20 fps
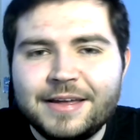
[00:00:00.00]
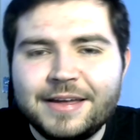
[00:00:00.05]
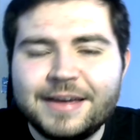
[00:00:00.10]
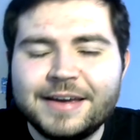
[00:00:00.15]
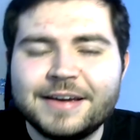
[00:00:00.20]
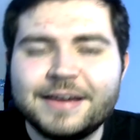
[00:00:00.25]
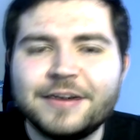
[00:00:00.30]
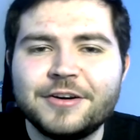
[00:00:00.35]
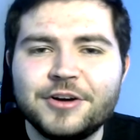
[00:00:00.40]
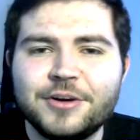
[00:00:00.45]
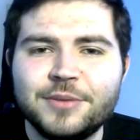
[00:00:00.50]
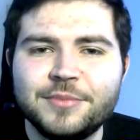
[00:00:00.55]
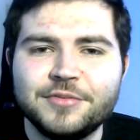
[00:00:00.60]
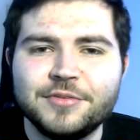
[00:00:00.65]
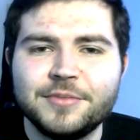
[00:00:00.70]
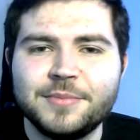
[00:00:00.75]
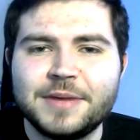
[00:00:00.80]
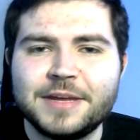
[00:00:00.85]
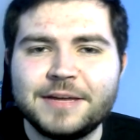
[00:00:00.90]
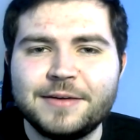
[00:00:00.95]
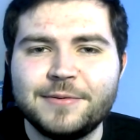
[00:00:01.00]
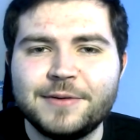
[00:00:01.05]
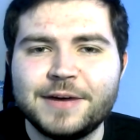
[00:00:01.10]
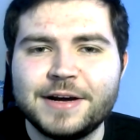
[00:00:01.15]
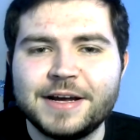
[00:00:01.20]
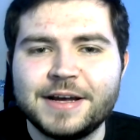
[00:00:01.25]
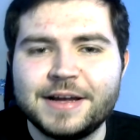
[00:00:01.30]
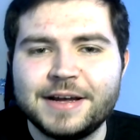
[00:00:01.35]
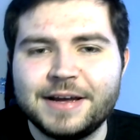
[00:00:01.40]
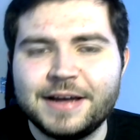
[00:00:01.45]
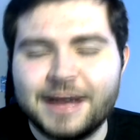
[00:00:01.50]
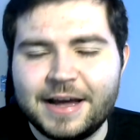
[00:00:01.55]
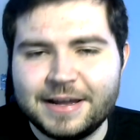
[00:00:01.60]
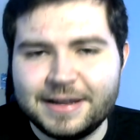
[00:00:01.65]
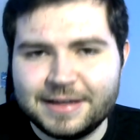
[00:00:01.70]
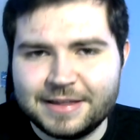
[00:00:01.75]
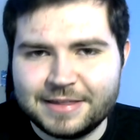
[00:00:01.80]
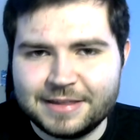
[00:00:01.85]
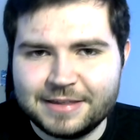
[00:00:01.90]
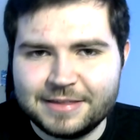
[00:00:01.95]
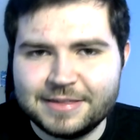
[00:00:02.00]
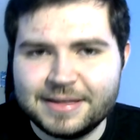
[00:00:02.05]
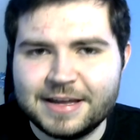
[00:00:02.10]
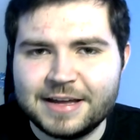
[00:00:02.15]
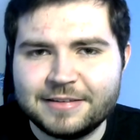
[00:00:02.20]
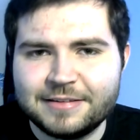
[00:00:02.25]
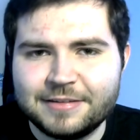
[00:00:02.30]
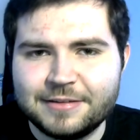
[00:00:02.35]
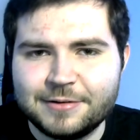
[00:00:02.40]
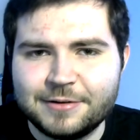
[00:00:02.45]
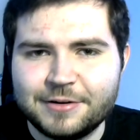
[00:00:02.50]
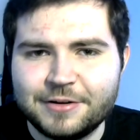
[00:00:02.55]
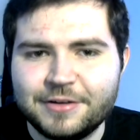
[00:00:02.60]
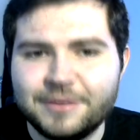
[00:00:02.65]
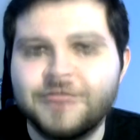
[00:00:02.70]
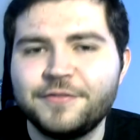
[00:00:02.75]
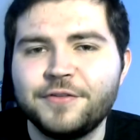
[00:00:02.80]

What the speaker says: It can come from anywhere, and I think that's the